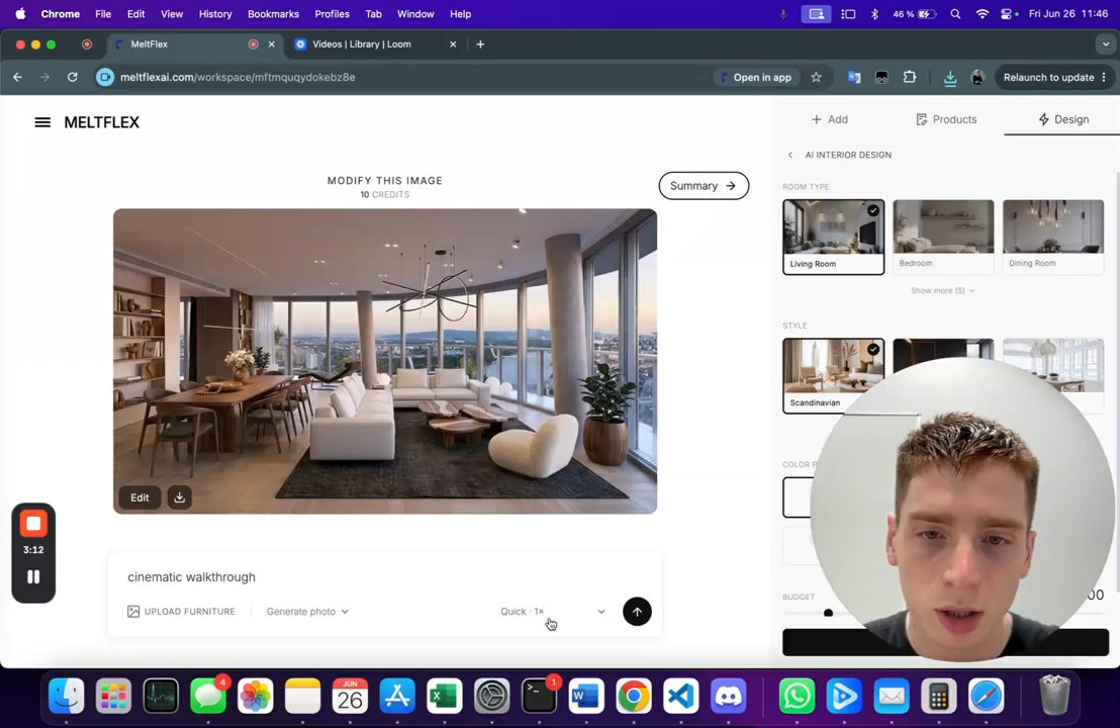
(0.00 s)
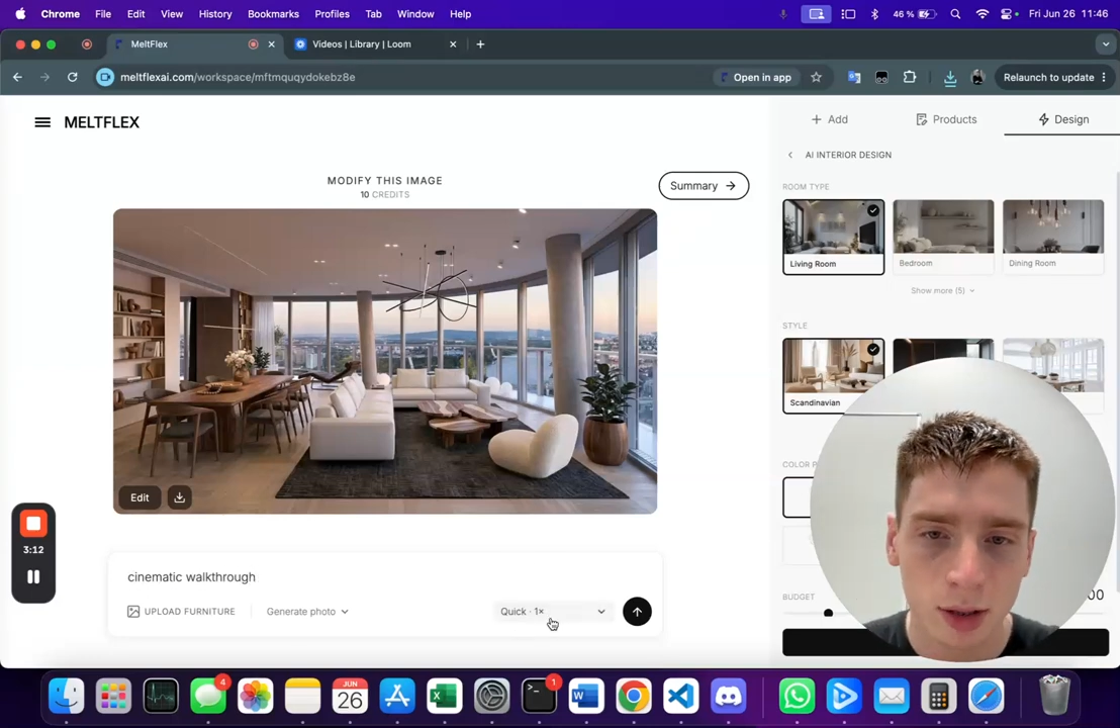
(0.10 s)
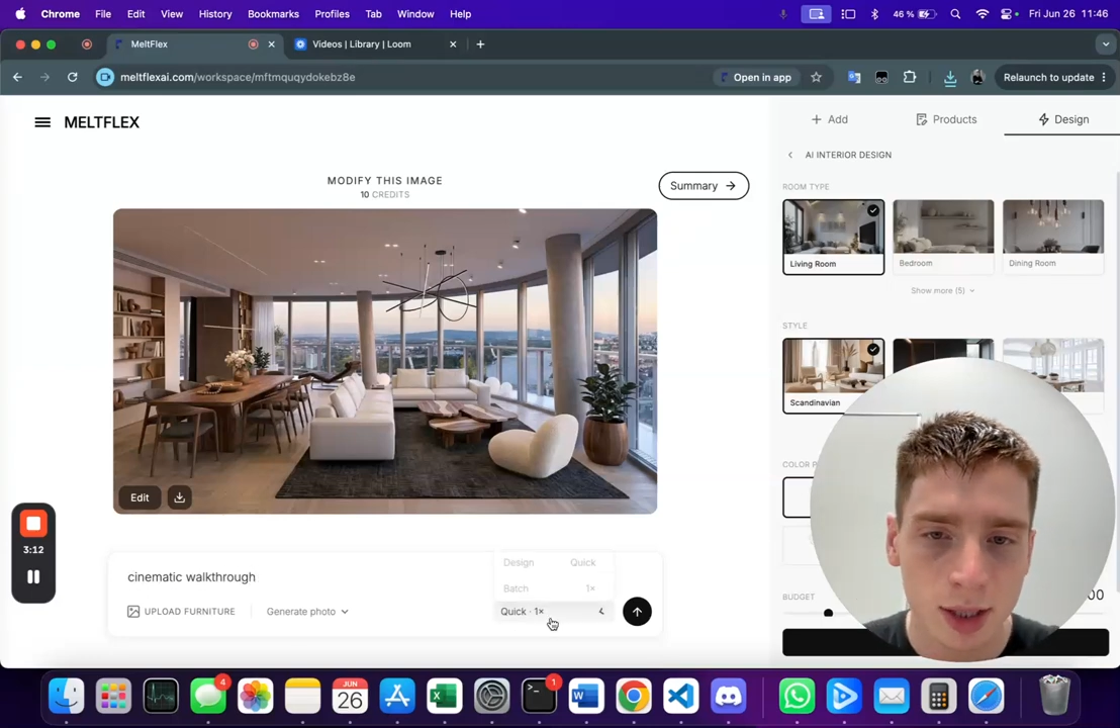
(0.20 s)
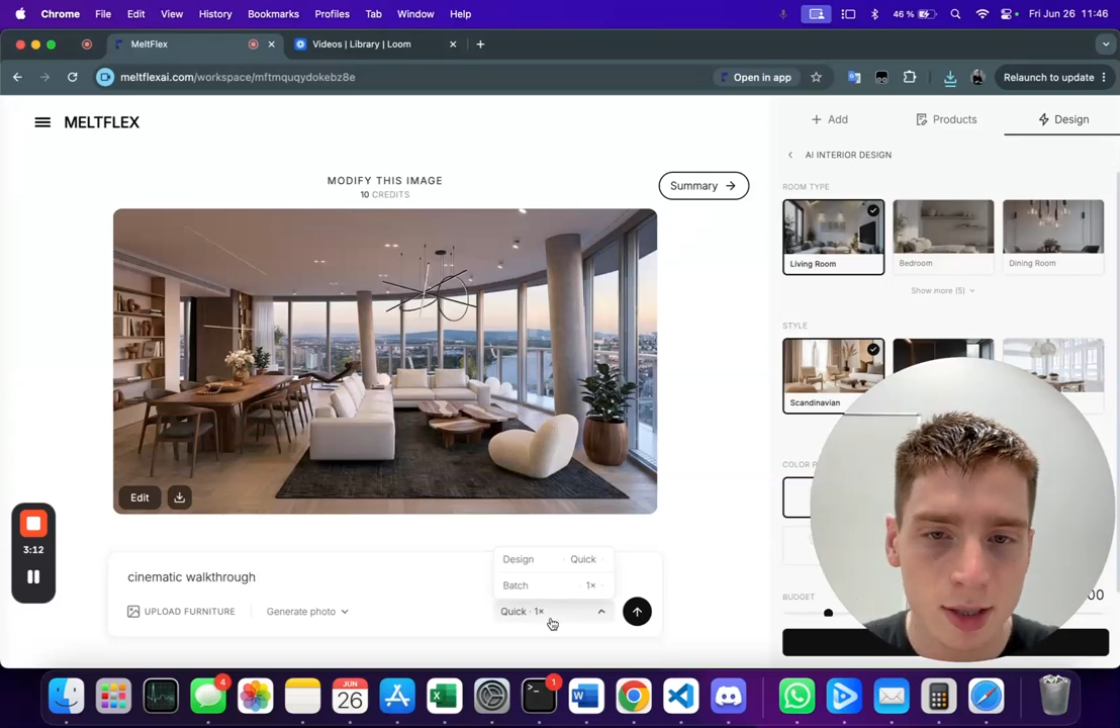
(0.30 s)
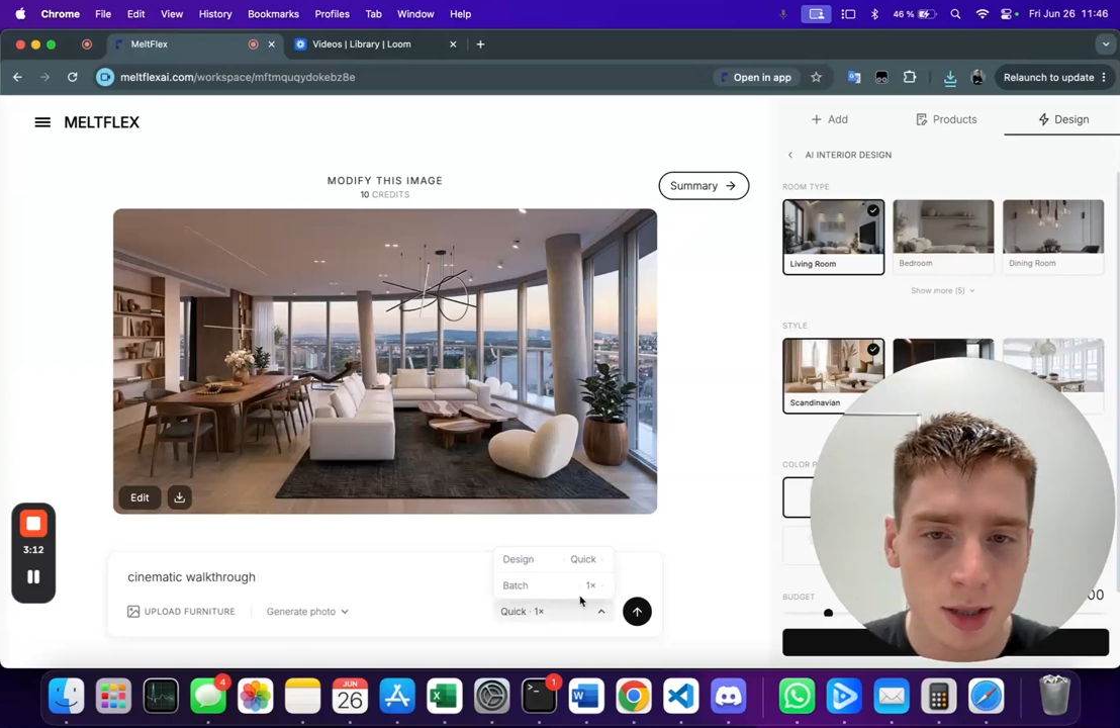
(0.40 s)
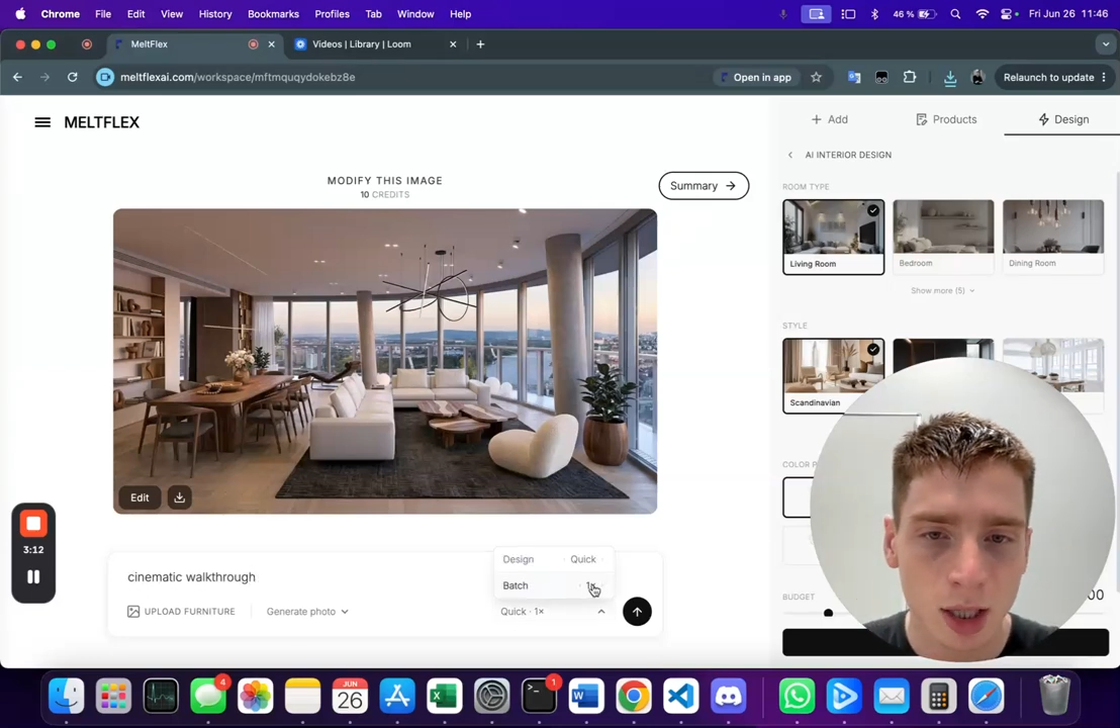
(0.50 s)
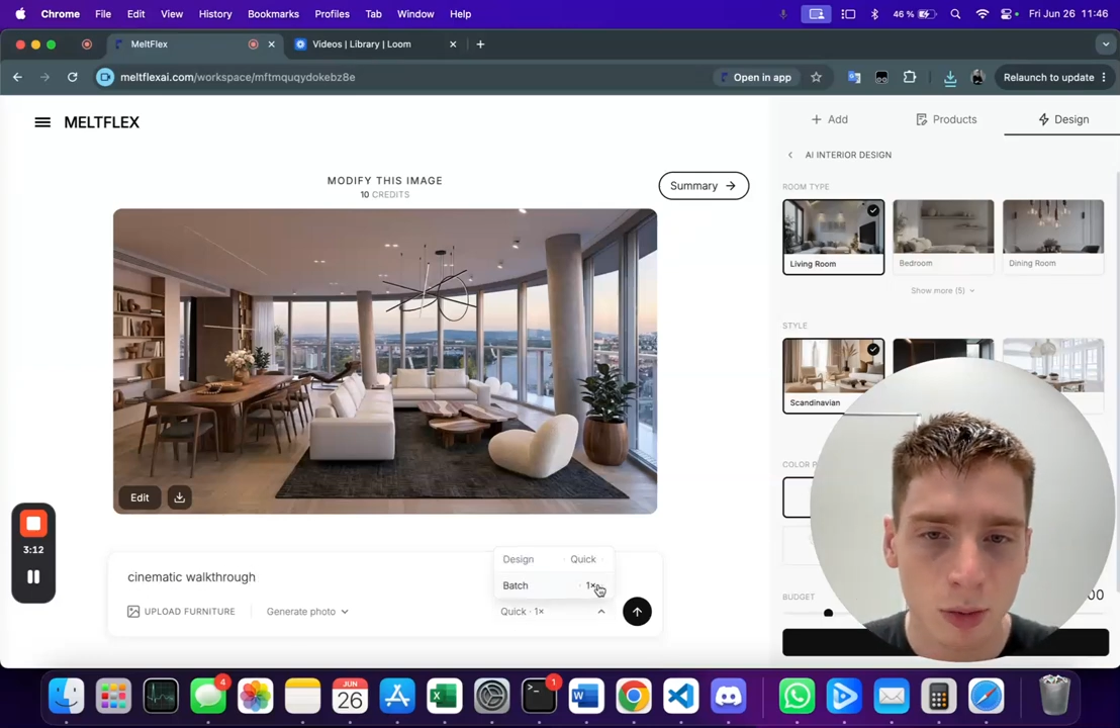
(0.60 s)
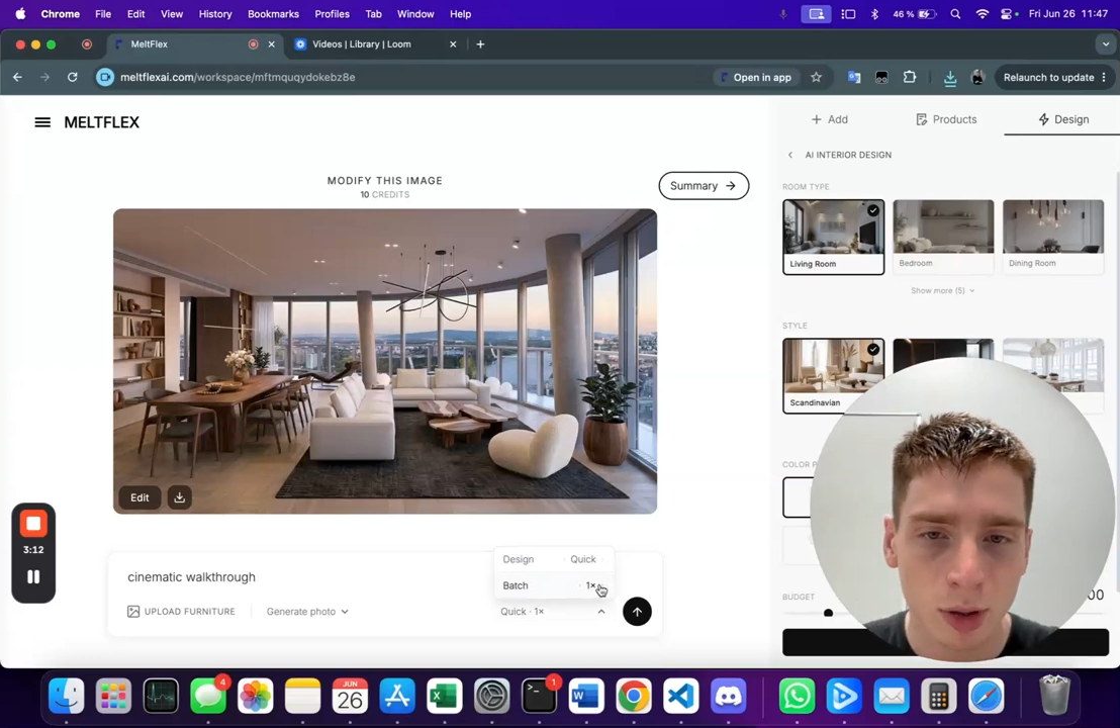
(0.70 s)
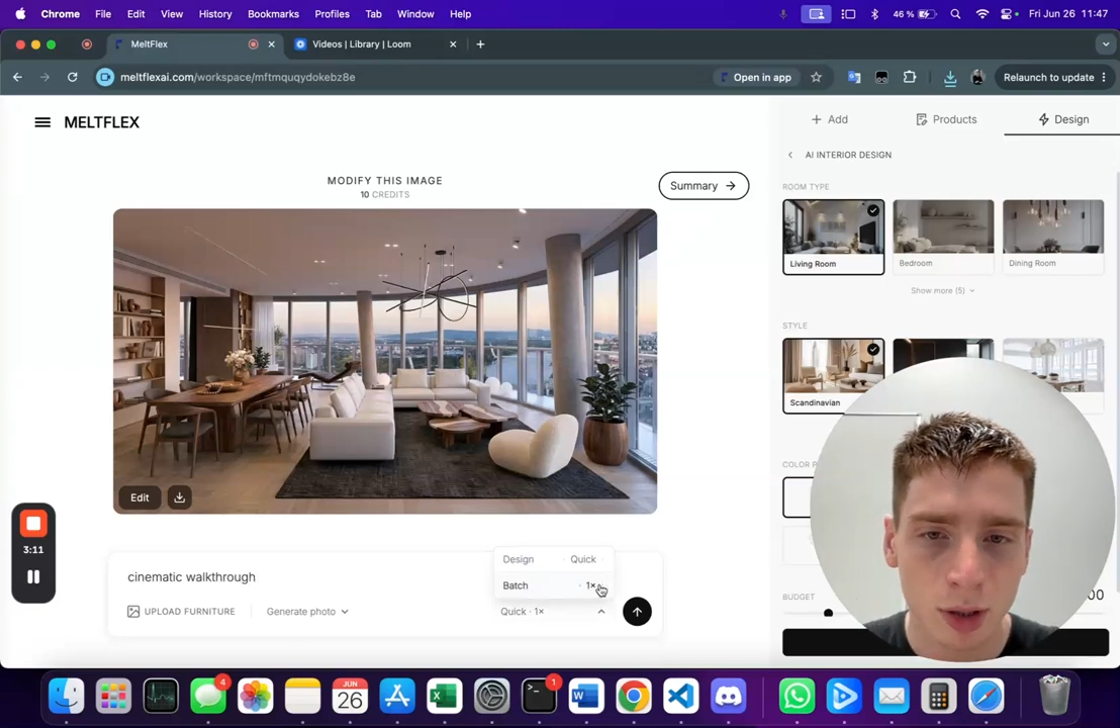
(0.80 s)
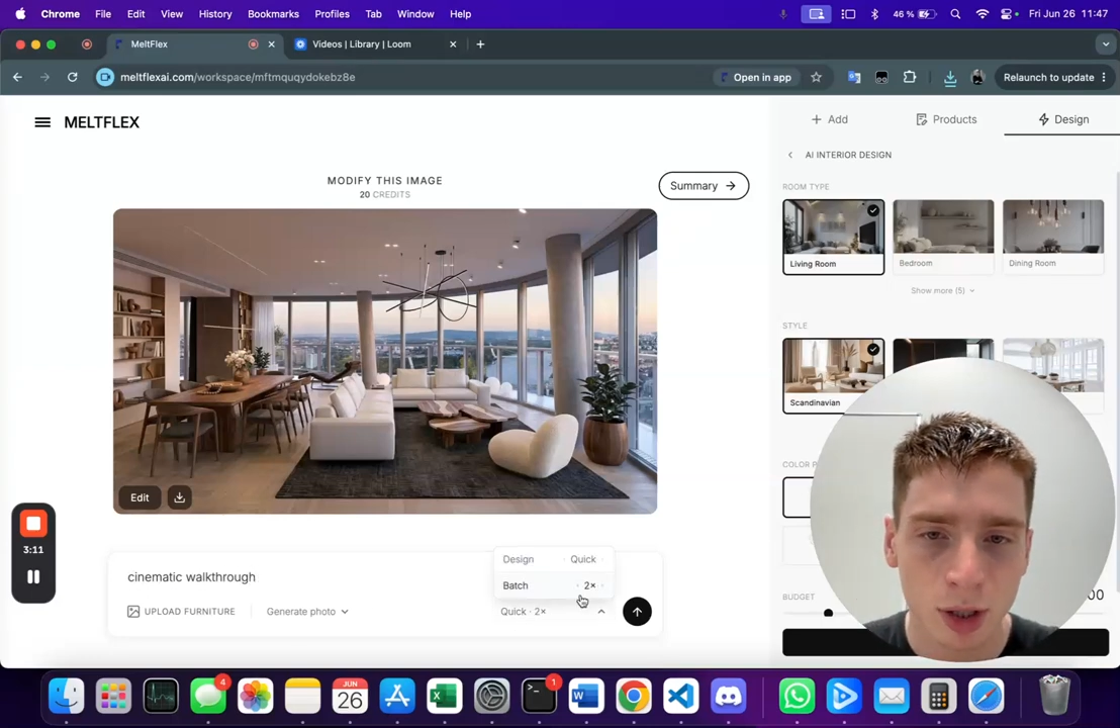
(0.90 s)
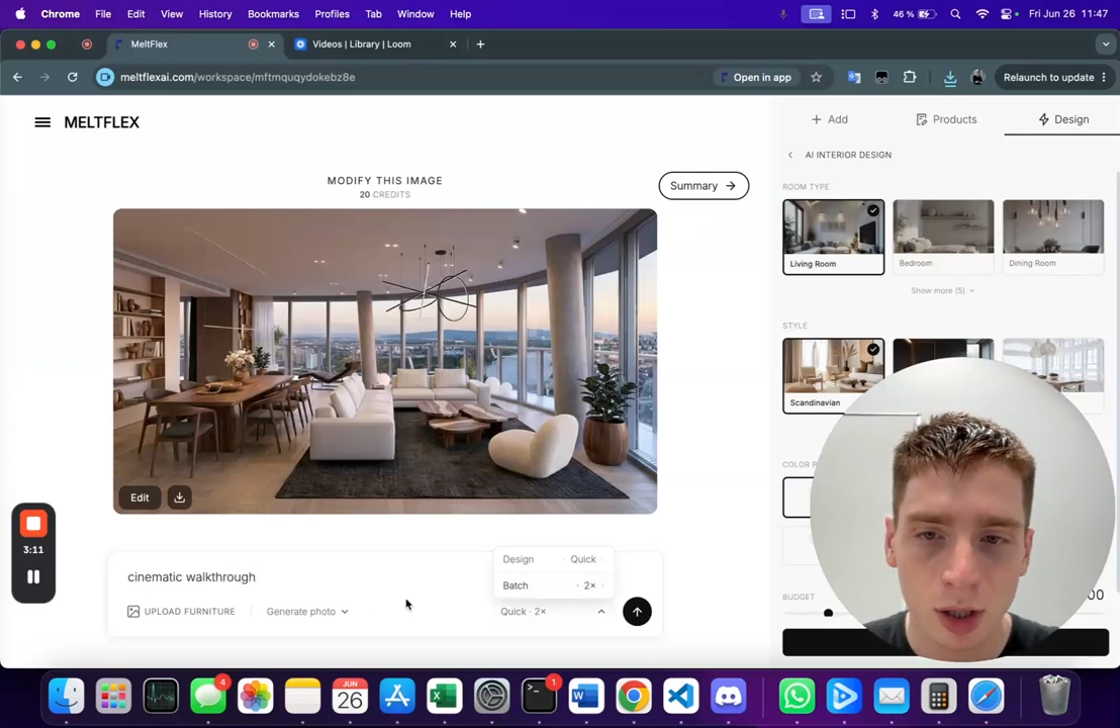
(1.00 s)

Let's stick with